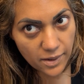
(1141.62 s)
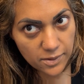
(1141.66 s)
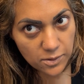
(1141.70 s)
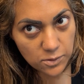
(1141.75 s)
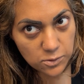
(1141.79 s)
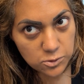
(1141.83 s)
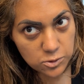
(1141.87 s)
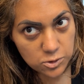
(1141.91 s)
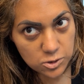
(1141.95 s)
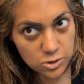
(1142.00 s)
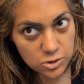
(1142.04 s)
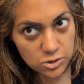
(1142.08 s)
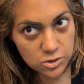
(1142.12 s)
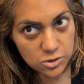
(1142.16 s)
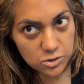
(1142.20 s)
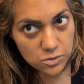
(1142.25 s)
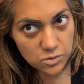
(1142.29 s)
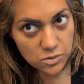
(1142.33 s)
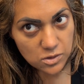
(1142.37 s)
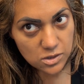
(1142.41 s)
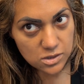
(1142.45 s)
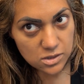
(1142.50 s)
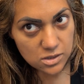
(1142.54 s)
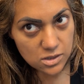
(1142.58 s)
don't you just do
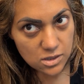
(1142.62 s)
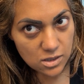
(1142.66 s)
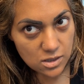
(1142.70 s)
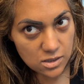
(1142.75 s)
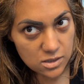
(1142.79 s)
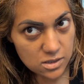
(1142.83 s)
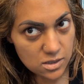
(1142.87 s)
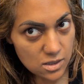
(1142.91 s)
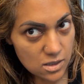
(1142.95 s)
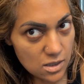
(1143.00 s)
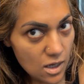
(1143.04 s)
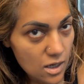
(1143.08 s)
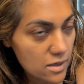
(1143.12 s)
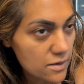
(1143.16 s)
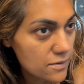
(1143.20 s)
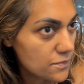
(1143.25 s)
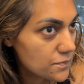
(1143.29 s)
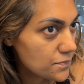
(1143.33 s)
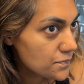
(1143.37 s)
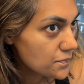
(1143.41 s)
this in the salon?